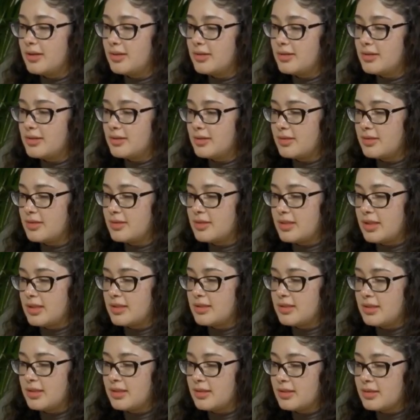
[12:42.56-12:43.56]
nurses,
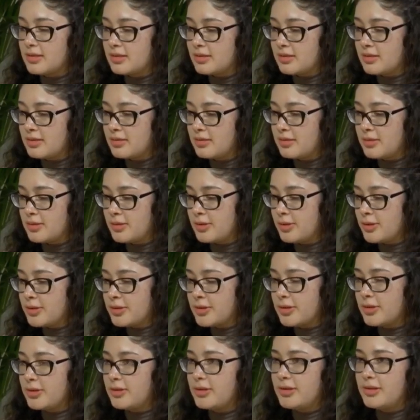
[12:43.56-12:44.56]
I think
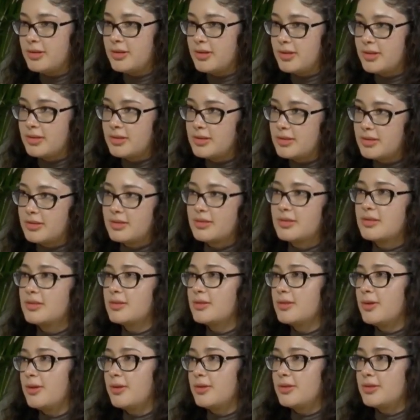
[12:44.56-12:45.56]
not only nurses,
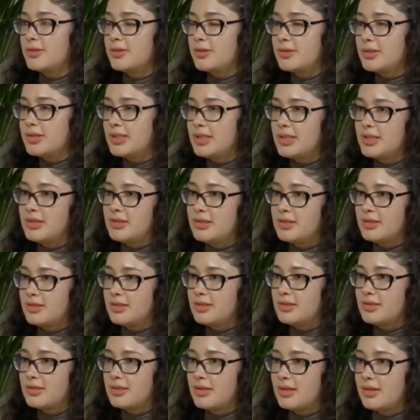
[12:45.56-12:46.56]
also
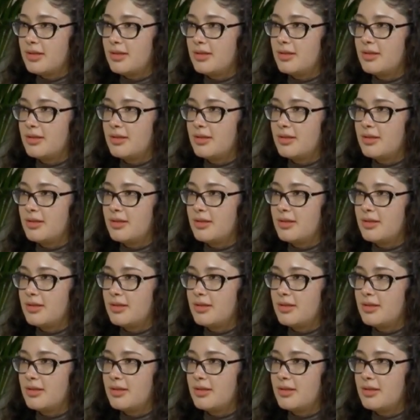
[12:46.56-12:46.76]
teachers